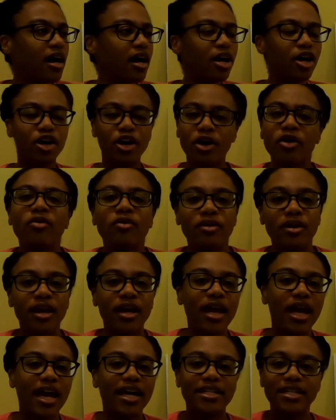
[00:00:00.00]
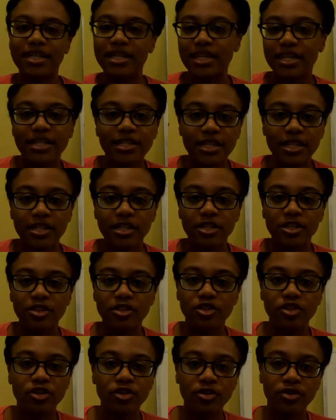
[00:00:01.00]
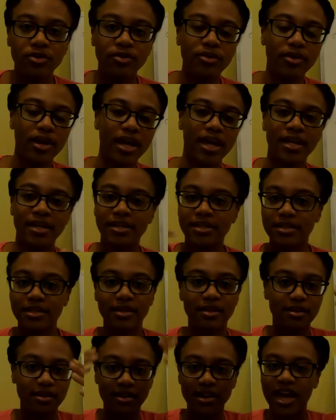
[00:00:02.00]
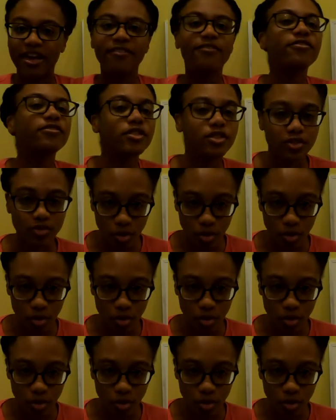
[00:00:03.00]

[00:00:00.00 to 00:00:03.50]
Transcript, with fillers: a goat as he listens to its life